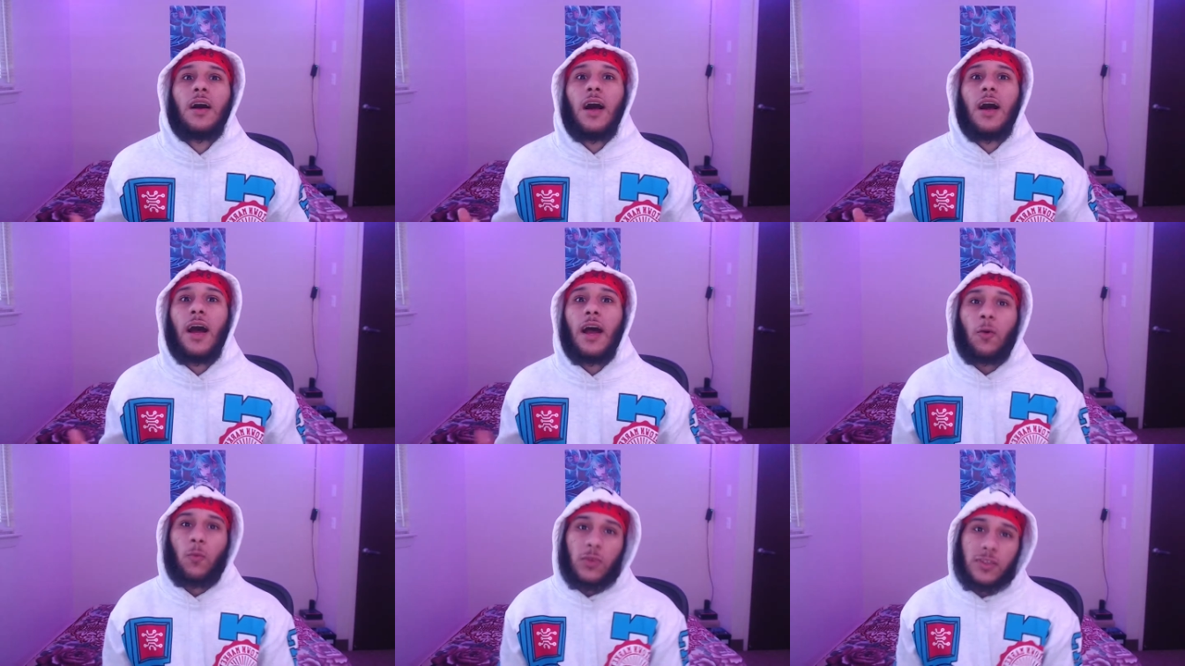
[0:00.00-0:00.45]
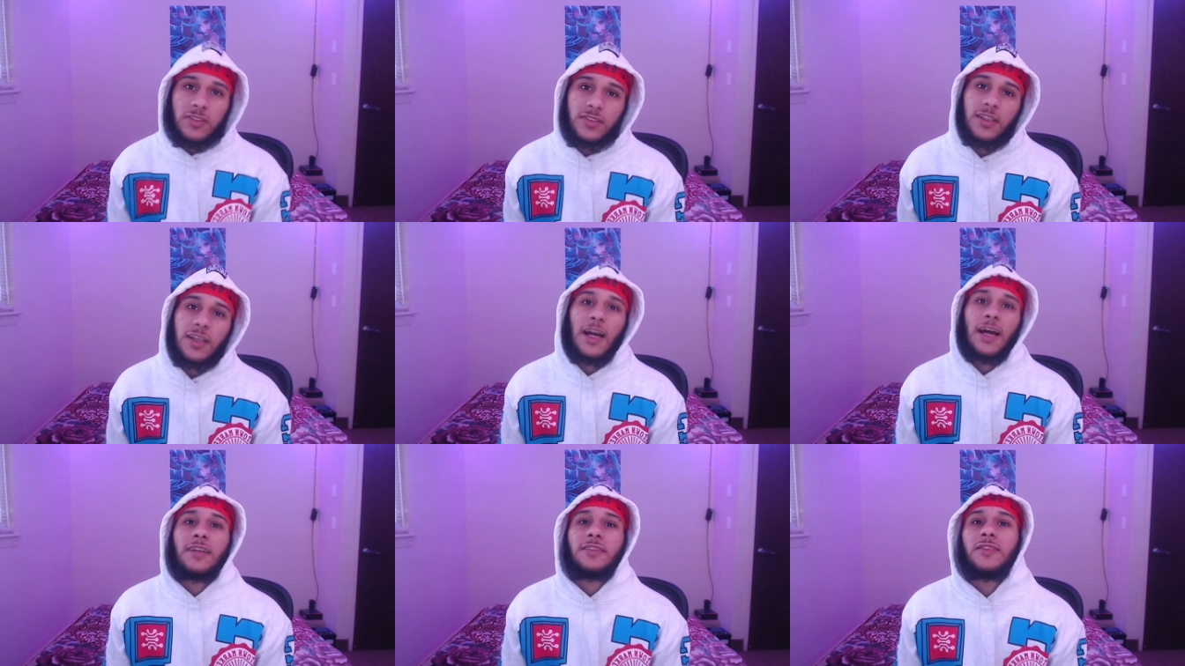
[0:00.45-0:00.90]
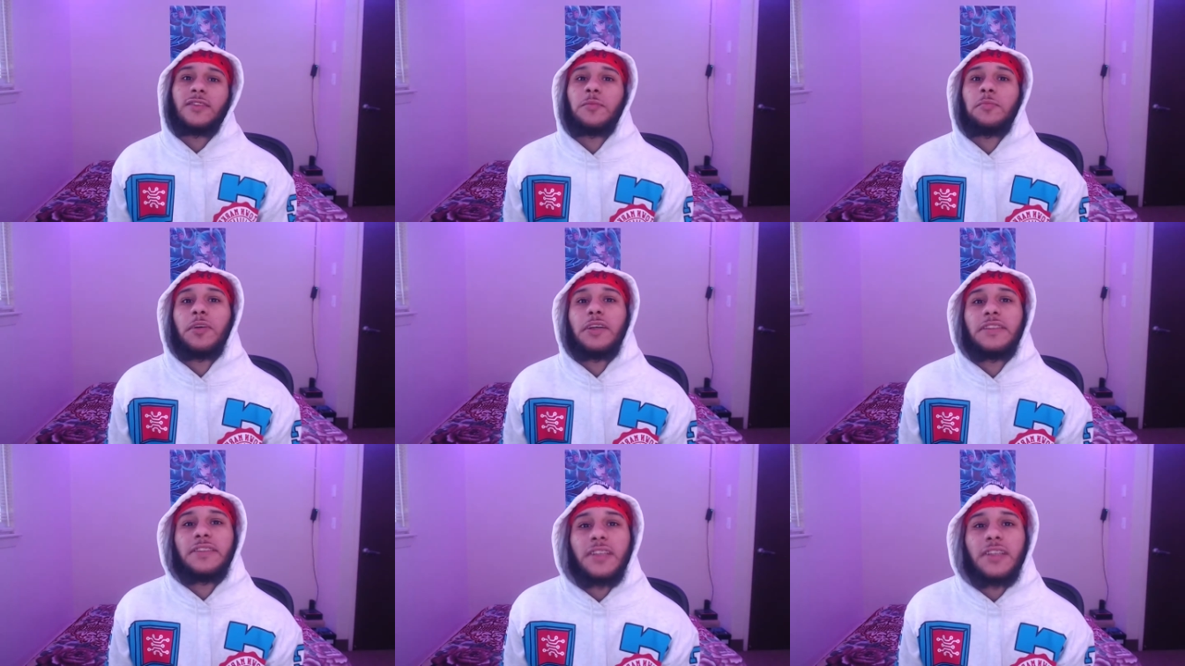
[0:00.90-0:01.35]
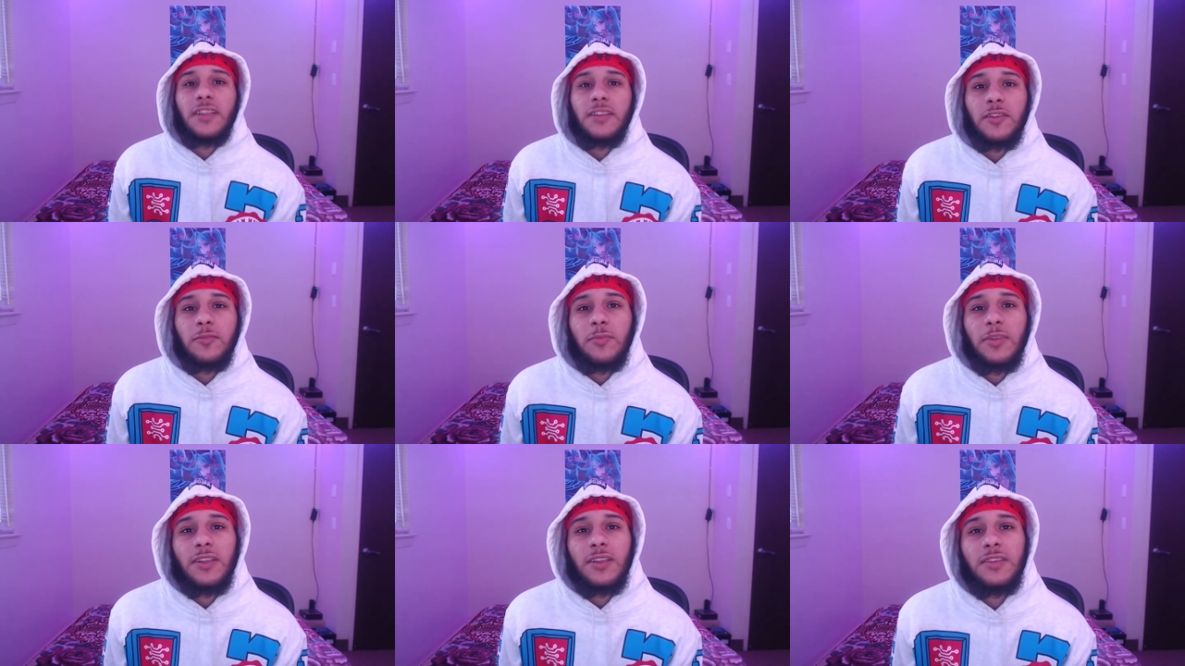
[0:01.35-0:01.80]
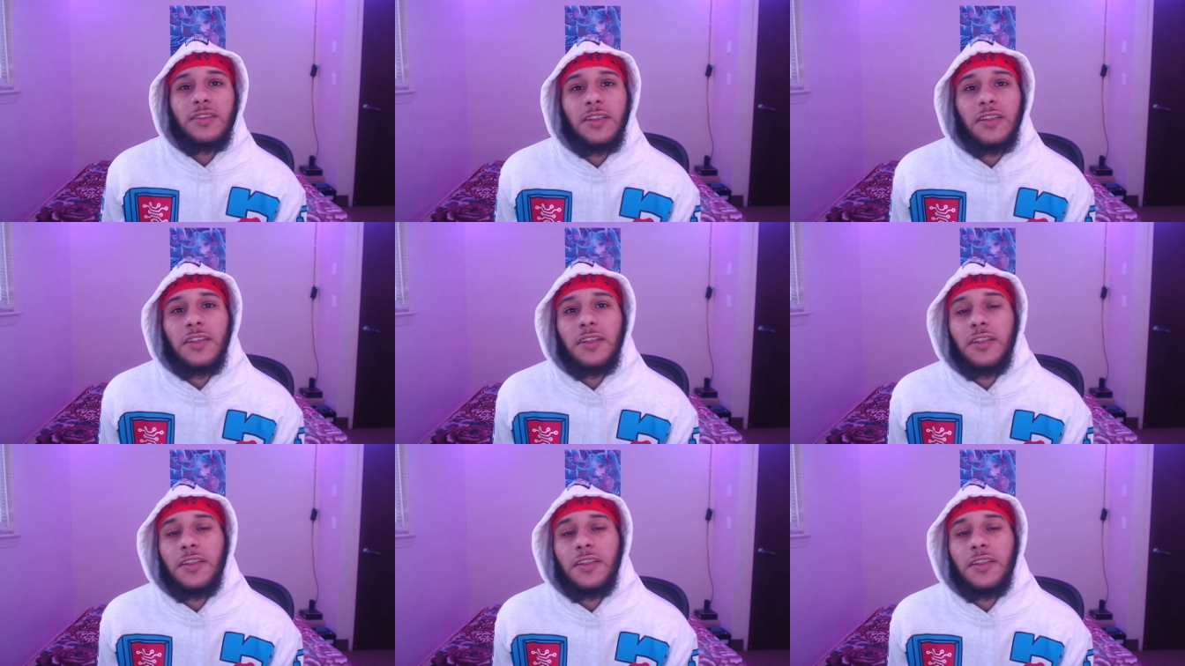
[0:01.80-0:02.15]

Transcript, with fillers: Hi, what's up guys? It's your boy TL3 Mercy here.